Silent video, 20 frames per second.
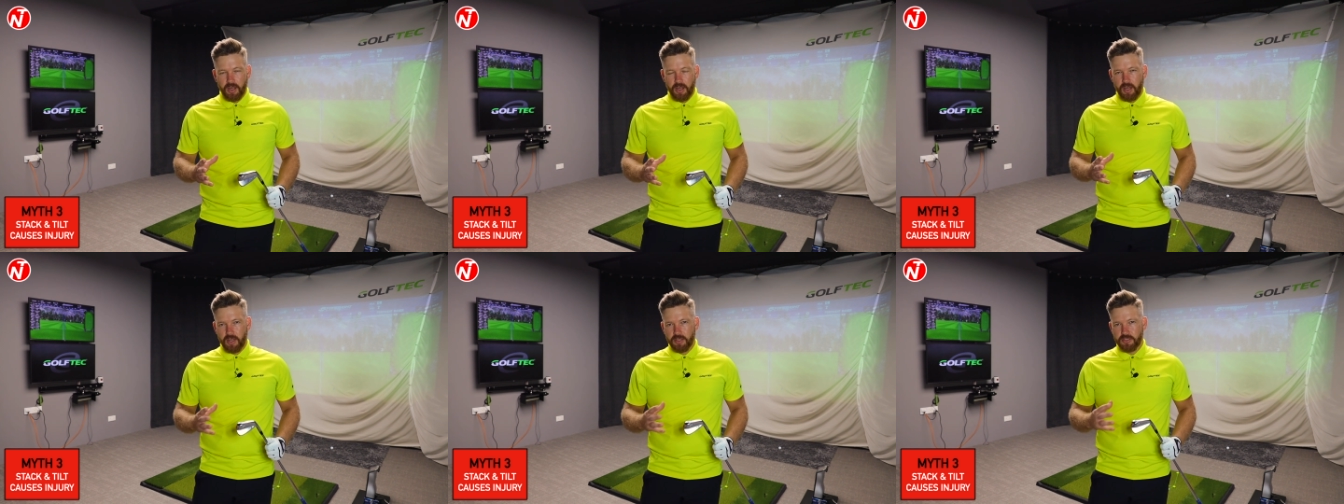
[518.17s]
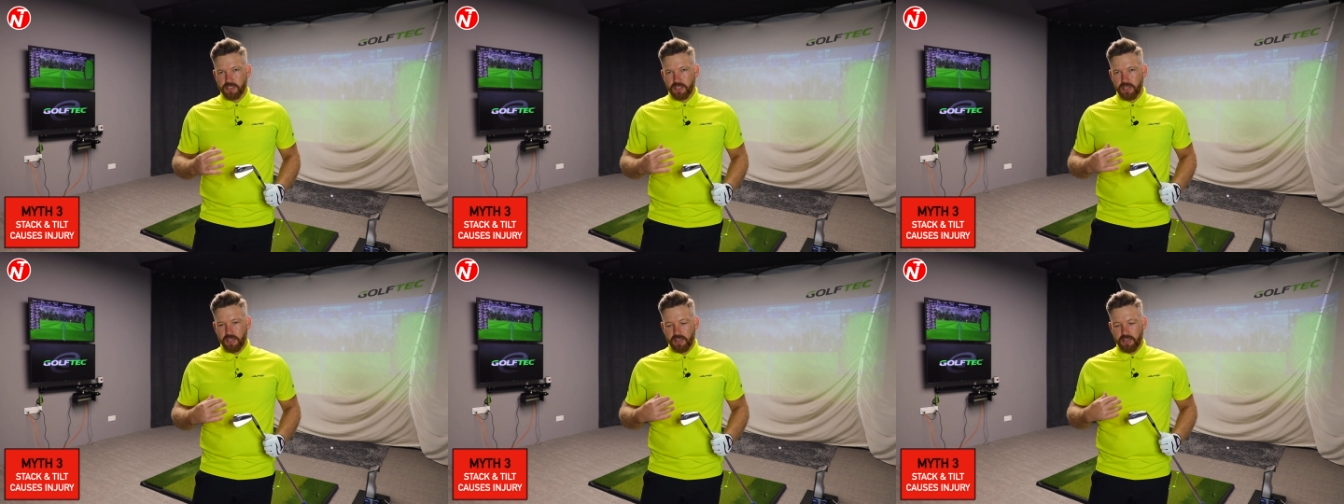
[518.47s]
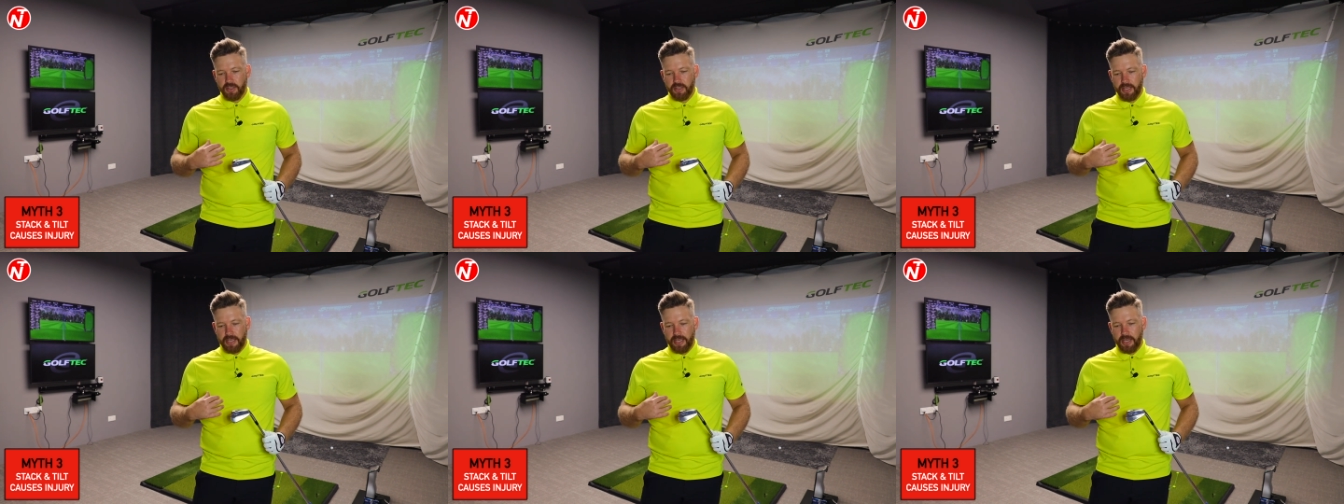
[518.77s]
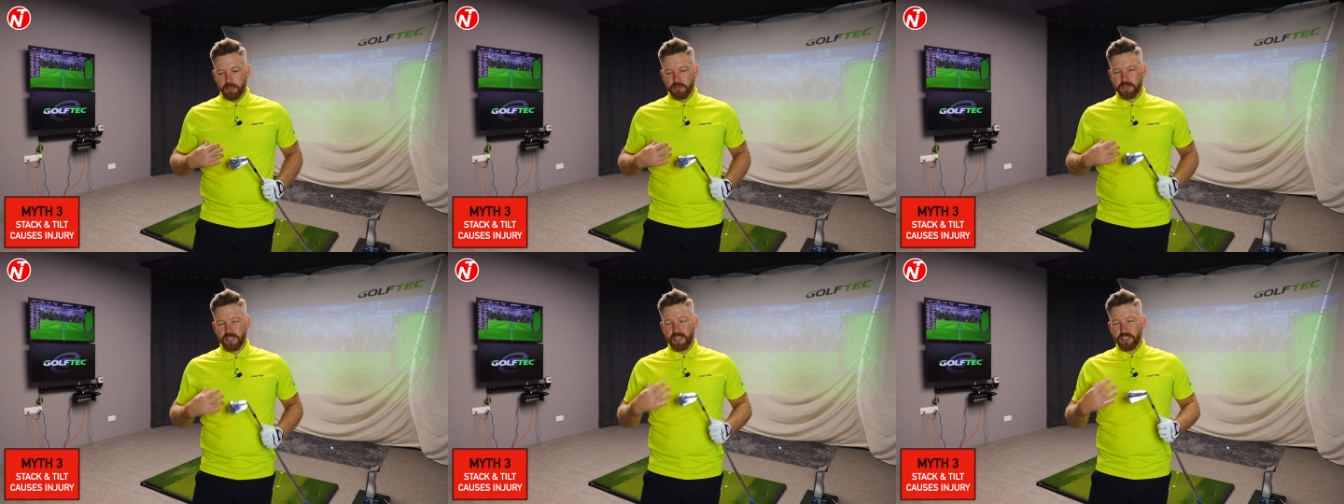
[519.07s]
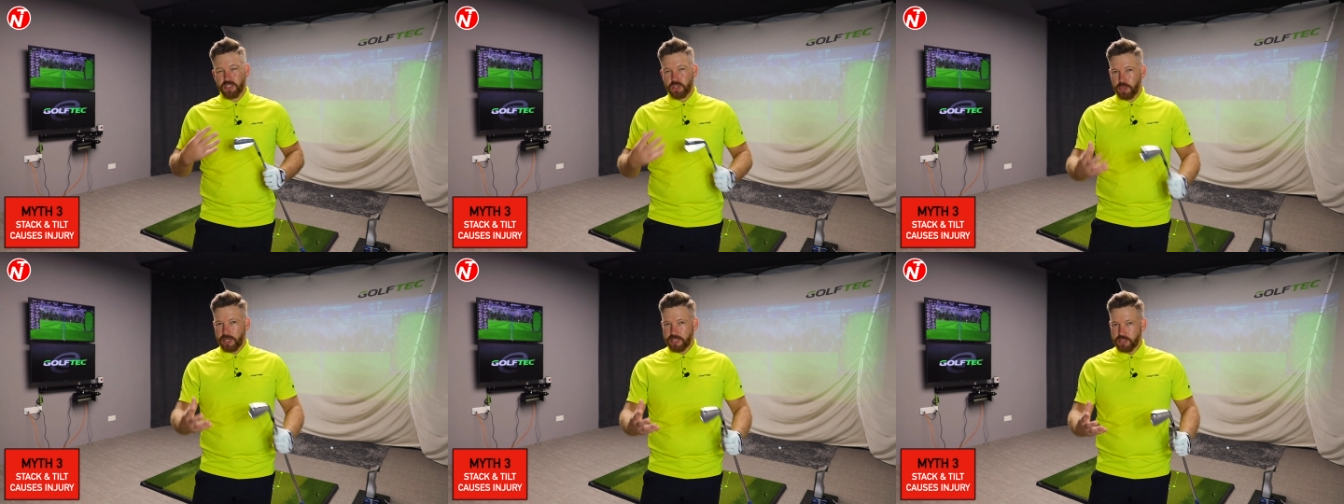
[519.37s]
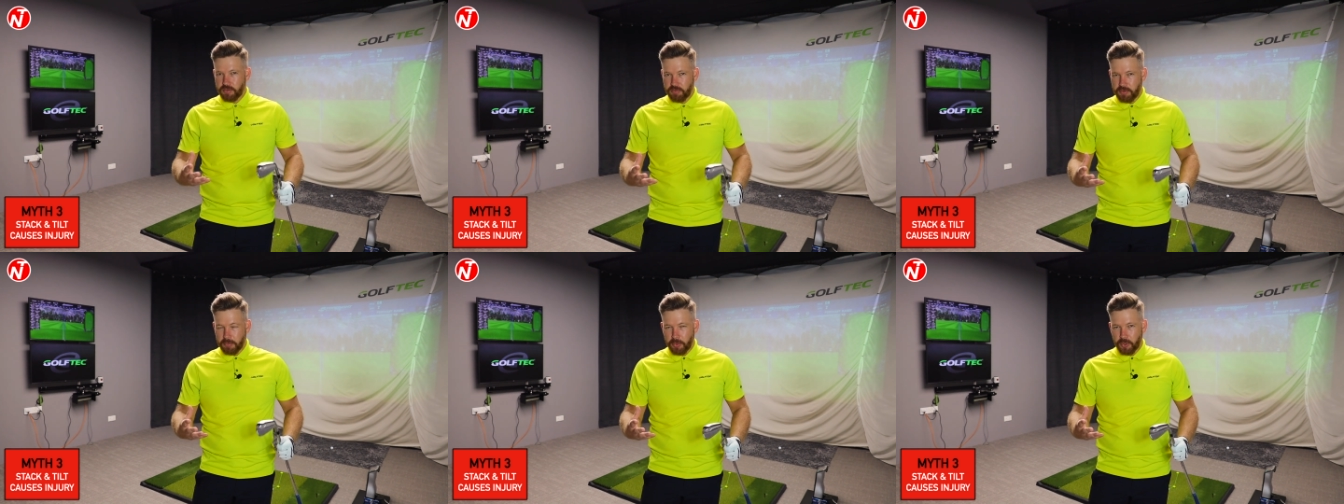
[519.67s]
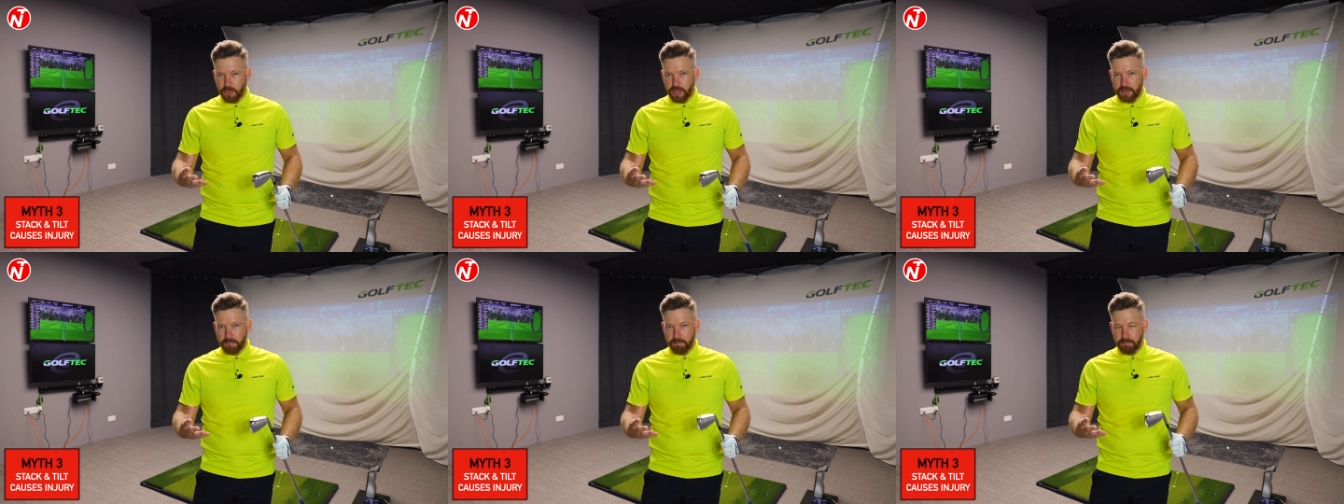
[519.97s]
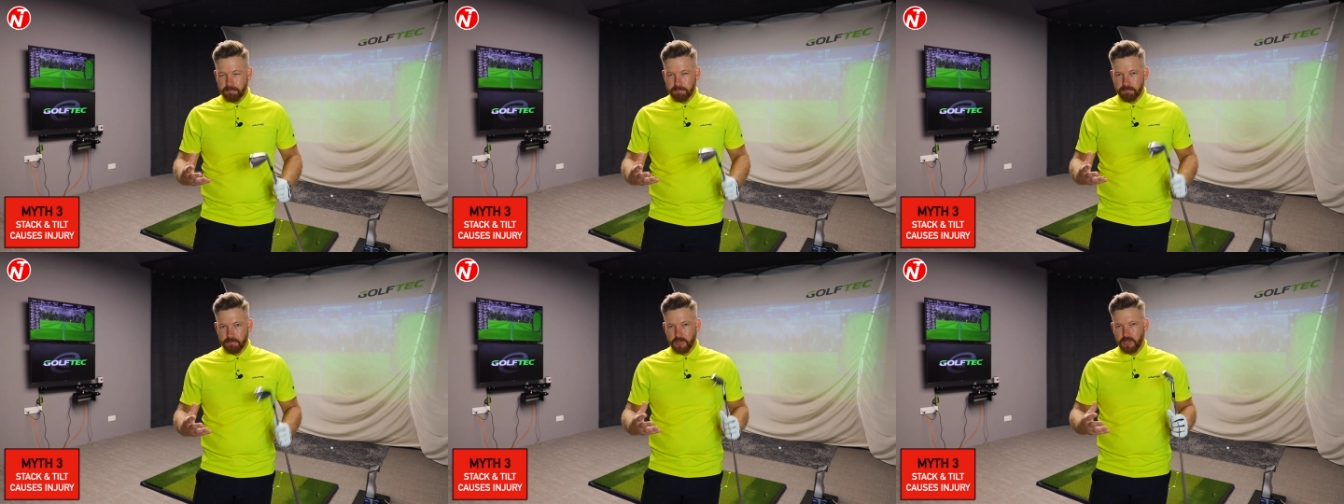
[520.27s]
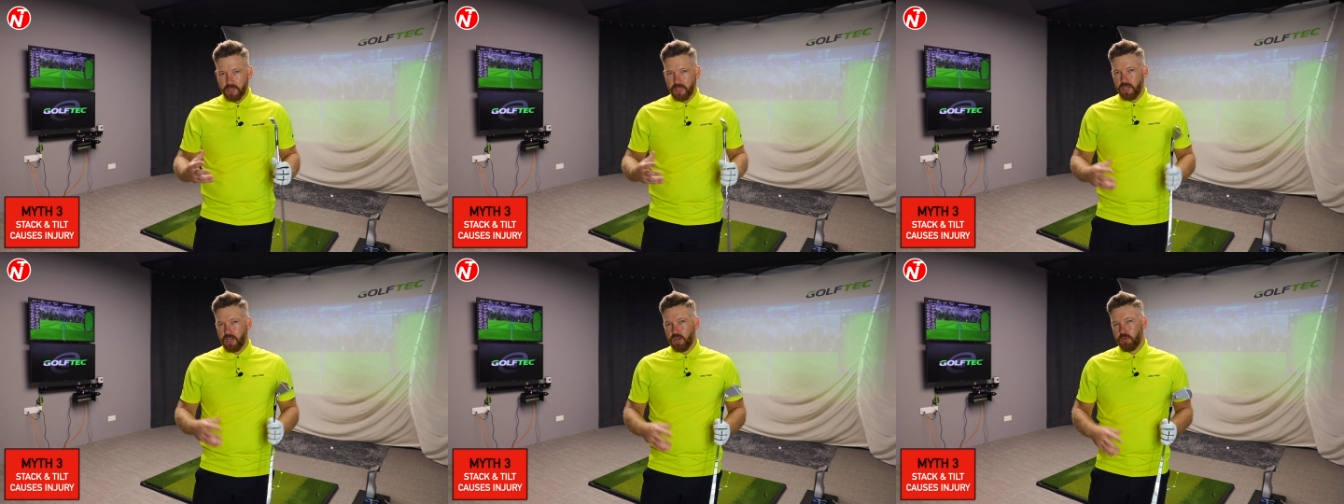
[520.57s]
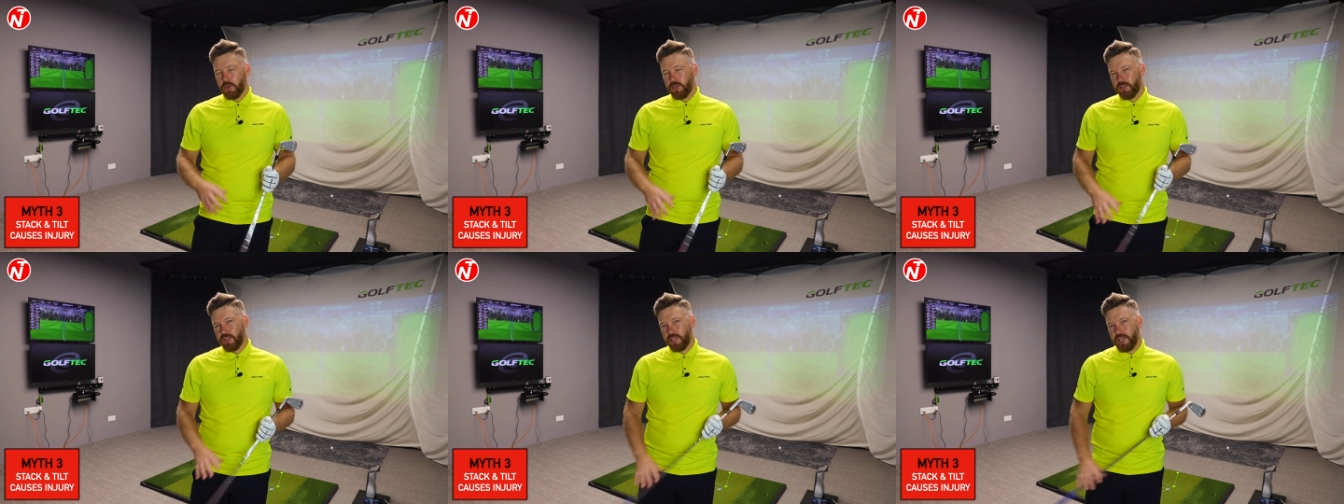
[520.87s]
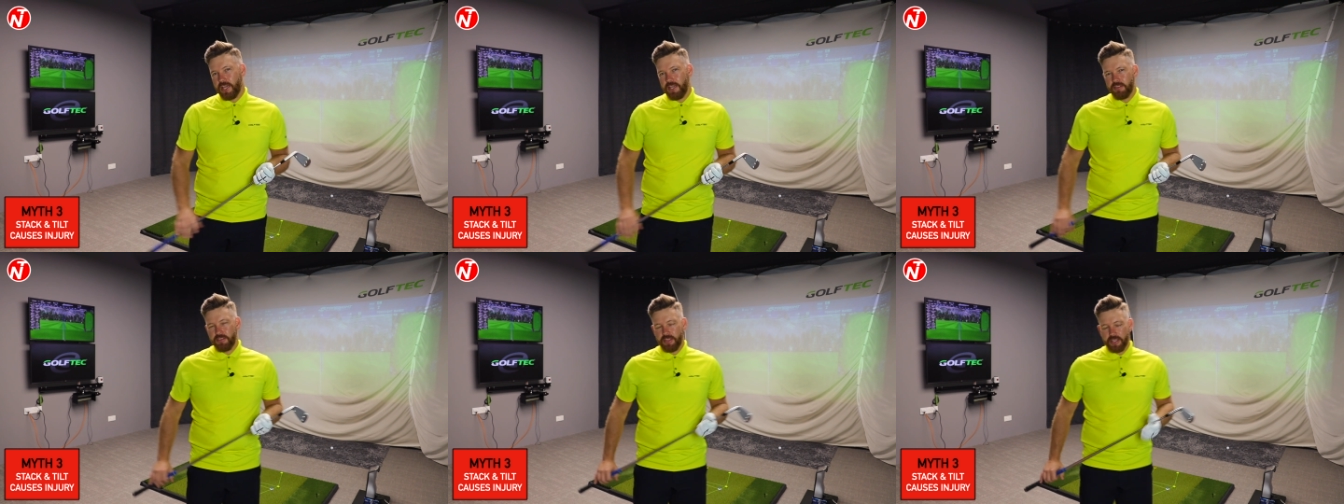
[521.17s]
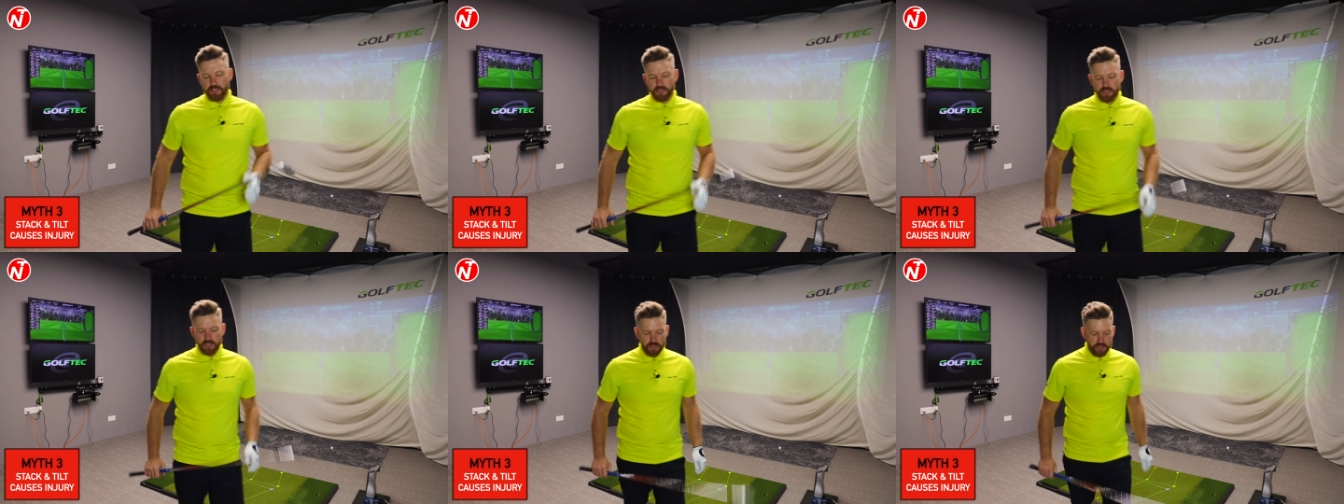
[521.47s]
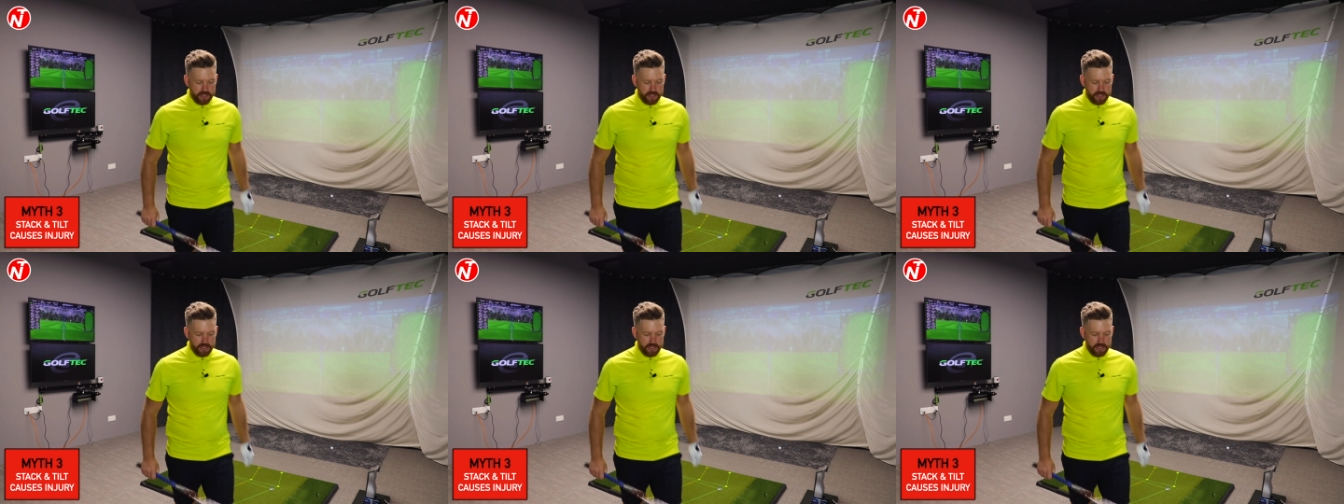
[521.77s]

are to help take stress off the body. One of the key things is